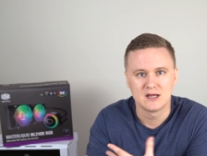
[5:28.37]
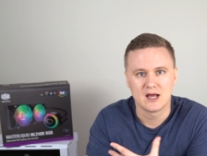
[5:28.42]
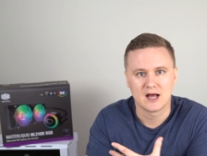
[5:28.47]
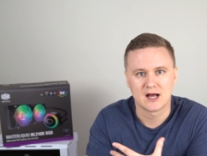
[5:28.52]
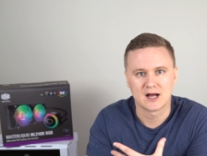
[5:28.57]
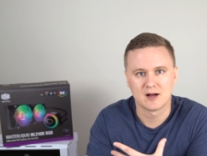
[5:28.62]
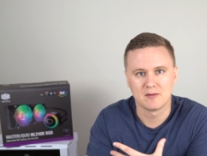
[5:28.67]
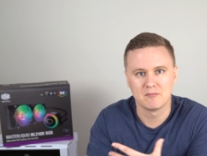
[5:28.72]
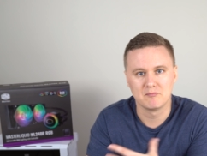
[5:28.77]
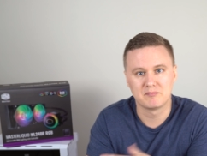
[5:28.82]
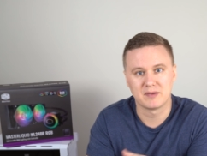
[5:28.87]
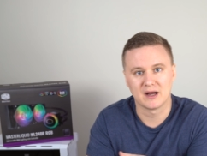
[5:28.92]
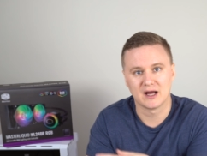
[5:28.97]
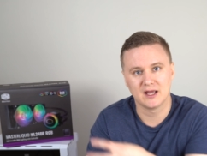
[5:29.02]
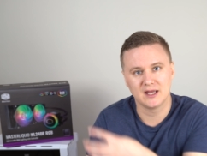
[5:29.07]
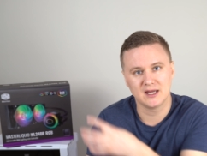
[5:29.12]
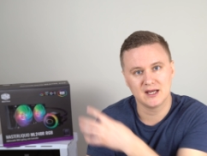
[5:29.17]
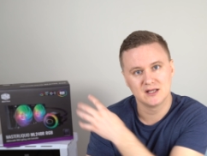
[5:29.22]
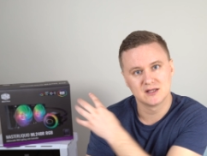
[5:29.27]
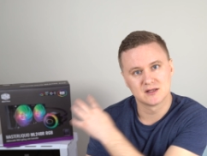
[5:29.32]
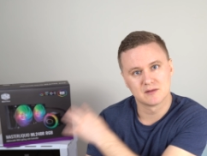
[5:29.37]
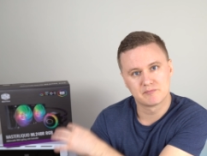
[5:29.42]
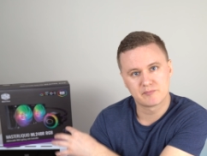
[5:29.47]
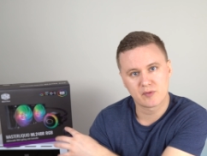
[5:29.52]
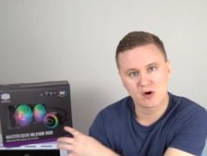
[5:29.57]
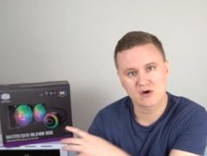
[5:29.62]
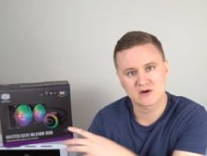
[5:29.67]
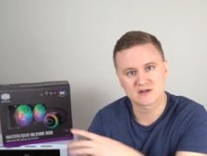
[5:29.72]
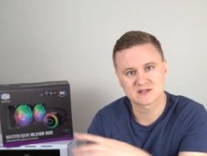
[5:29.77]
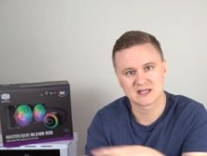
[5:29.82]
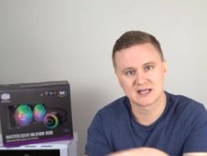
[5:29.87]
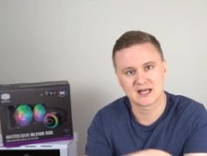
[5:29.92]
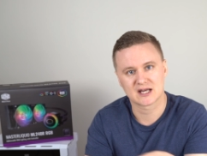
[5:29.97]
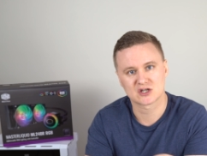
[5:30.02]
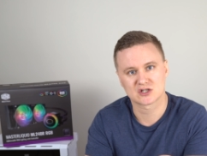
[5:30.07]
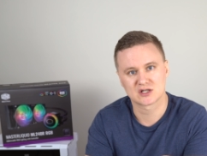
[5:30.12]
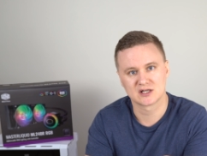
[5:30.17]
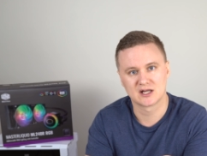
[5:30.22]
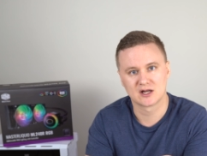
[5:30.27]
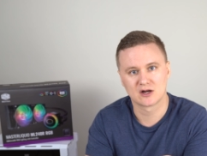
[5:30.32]
but in the box they
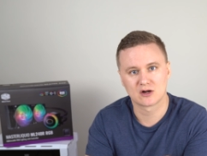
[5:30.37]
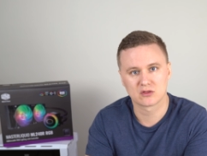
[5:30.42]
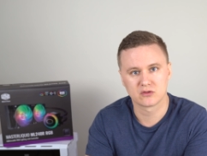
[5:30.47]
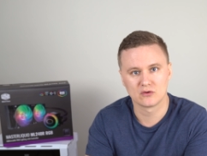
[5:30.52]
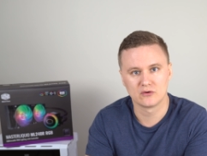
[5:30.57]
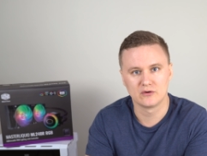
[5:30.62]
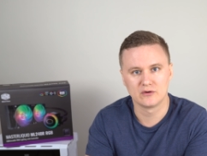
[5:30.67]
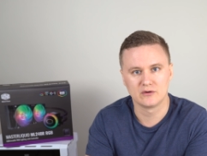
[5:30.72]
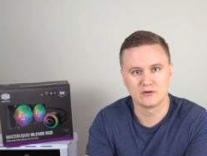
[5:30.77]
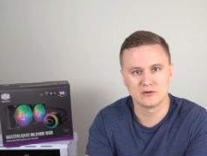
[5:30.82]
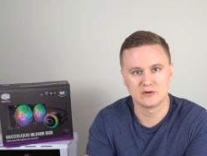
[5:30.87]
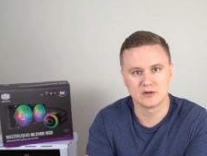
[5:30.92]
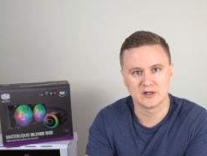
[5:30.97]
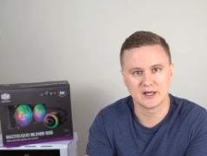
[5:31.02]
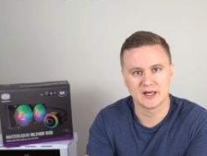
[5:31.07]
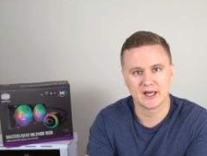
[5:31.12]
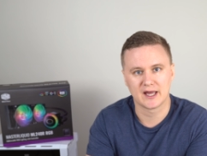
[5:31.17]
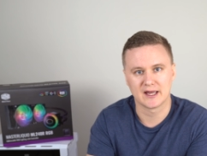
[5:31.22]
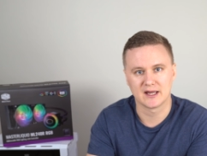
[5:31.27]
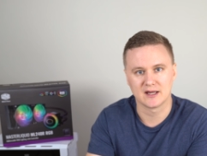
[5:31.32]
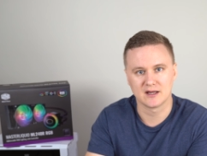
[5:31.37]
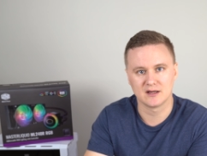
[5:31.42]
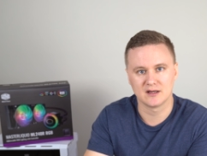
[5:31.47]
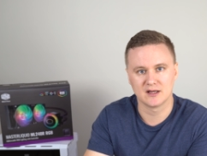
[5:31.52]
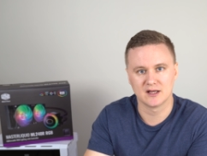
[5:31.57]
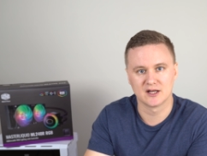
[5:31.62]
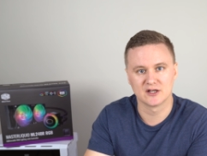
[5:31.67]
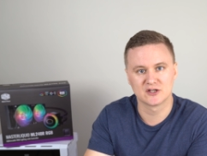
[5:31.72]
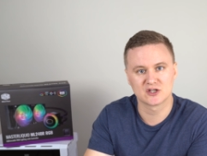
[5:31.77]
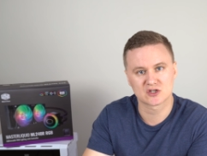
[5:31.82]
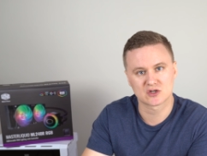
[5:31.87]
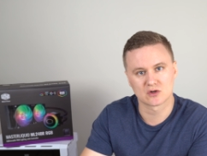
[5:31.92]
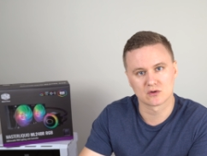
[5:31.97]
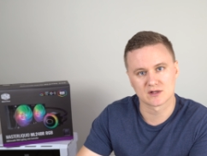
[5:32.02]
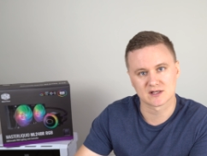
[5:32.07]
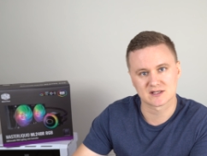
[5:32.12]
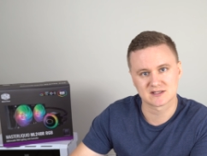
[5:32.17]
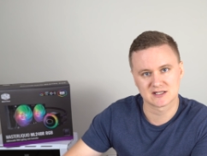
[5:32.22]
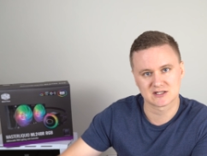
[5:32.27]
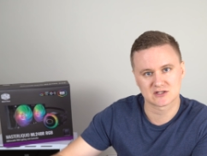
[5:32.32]
actually include an
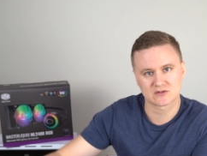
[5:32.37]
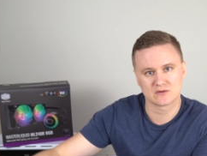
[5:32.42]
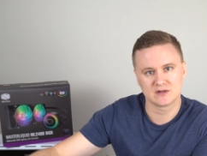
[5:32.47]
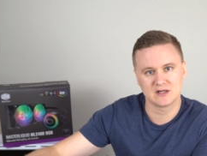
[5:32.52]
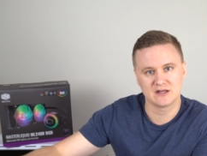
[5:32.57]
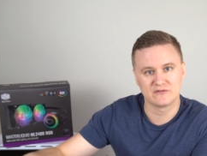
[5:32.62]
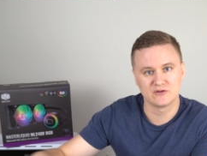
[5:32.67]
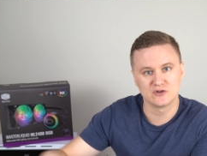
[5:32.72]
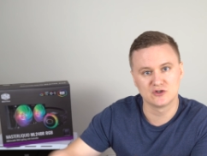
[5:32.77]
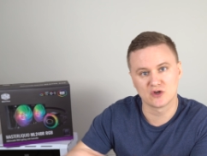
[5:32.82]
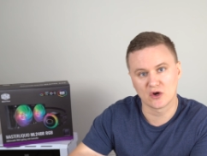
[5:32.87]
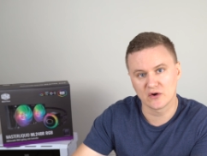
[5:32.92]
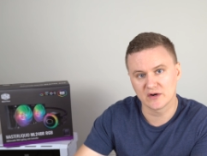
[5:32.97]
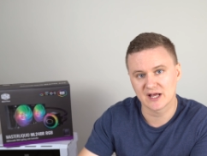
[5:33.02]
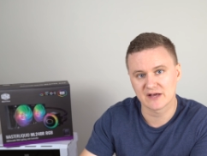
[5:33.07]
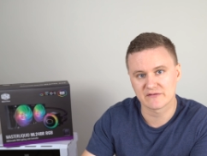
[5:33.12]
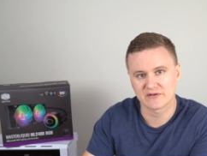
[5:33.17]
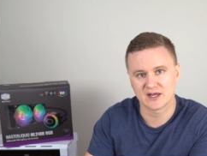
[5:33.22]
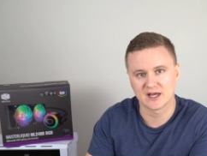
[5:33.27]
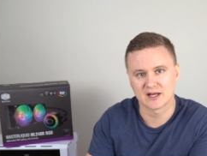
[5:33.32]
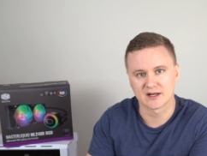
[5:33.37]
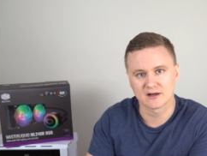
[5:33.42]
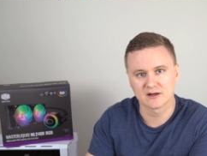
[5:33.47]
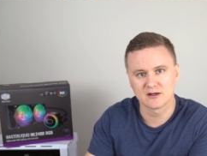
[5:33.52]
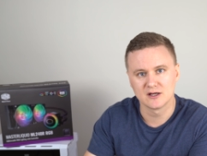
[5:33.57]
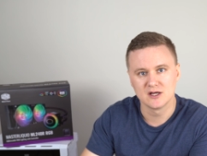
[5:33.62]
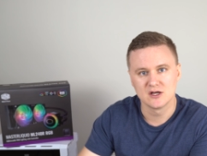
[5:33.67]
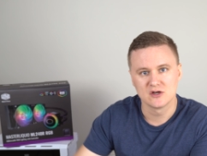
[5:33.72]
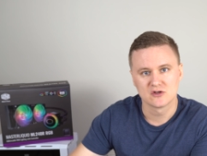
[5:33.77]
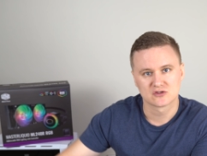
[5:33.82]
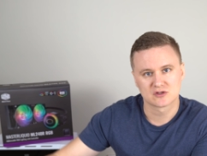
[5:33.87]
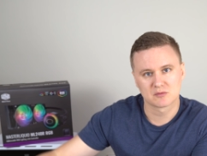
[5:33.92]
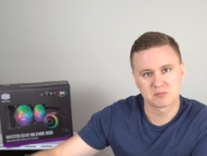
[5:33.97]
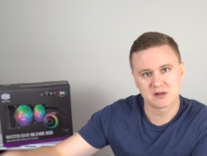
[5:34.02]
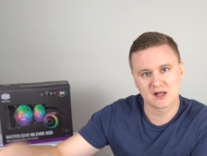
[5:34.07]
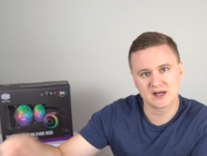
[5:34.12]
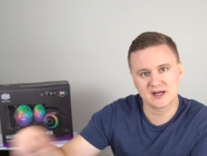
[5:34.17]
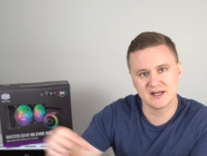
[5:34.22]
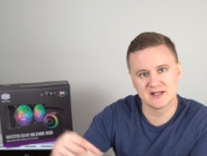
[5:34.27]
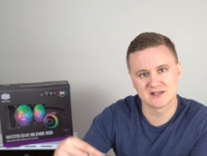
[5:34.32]
additional accessory if you don't have a header to
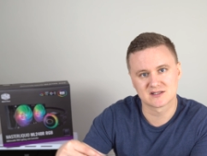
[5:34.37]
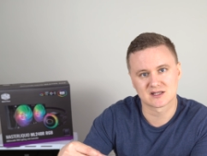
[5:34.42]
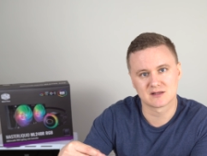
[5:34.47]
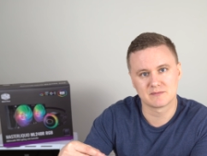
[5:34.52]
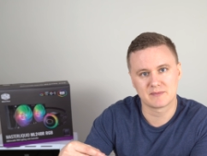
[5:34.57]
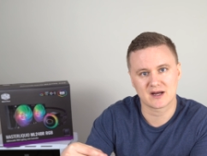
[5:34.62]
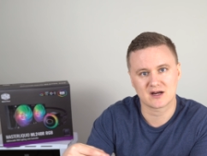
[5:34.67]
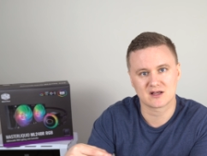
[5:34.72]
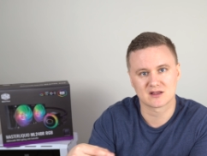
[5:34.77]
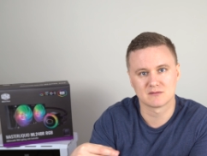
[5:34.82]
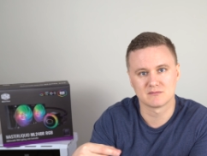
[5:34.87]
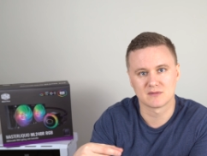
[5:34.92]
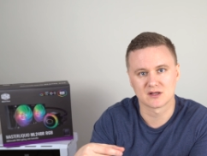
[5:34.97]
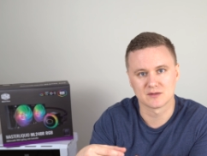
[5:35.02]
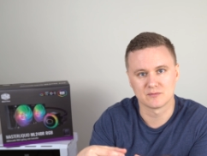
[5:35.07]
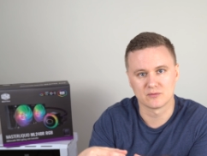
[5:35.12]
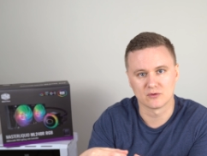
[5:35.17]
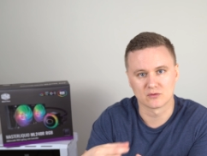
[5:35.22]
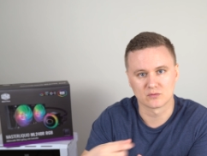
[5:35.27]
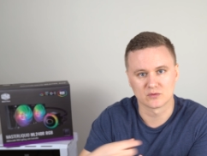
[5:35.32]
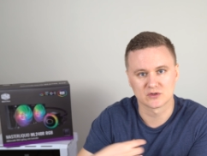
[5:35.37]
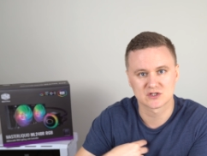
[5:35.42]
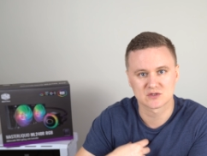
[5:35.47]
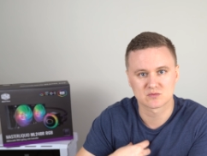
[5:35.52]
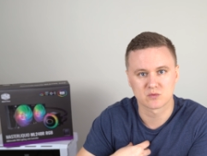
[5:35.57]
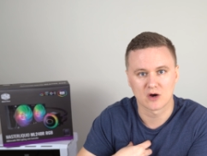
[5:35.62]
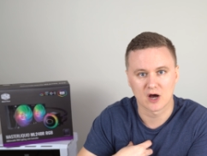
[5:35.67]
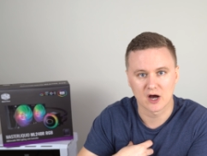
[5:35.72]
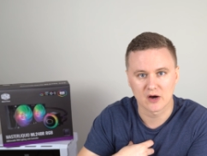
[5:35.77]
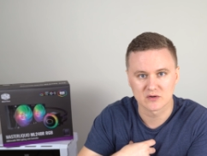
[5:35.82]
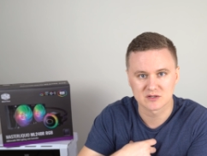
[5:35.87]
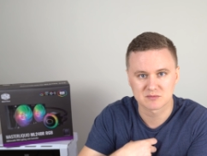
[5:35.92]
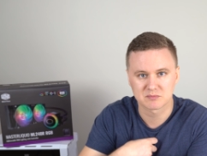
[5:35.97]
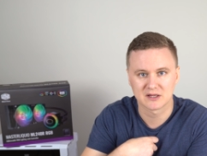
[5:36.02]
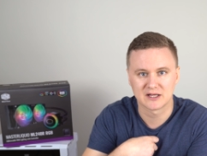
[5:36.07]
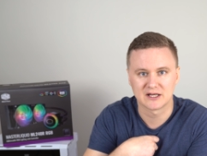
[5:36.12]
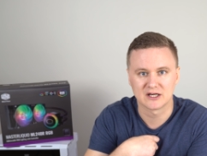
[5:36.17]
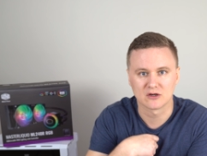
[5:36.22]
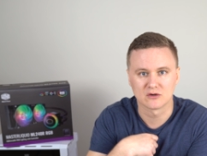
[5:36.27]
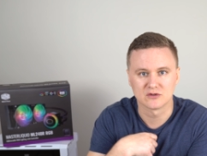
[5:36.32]
plug it into the back of the motherboard, which is what I was
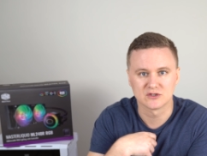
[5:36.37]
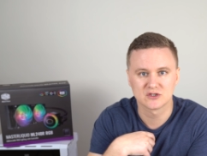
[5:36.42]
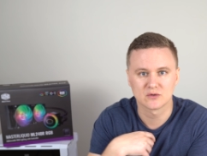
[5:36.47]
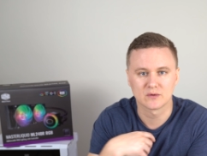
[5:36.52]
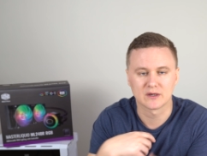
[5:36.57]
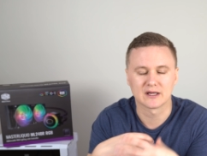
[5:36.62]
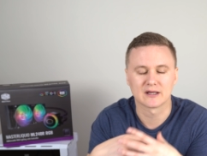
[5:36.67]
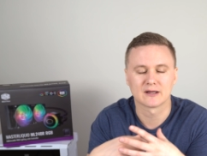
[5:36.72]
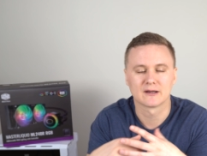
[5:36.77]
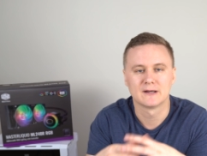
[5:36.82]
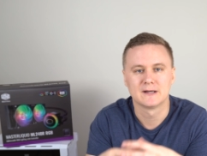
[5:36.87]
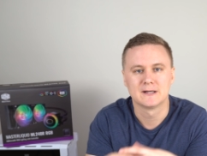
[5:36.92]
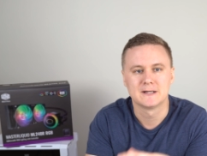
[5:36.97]
planning on doing.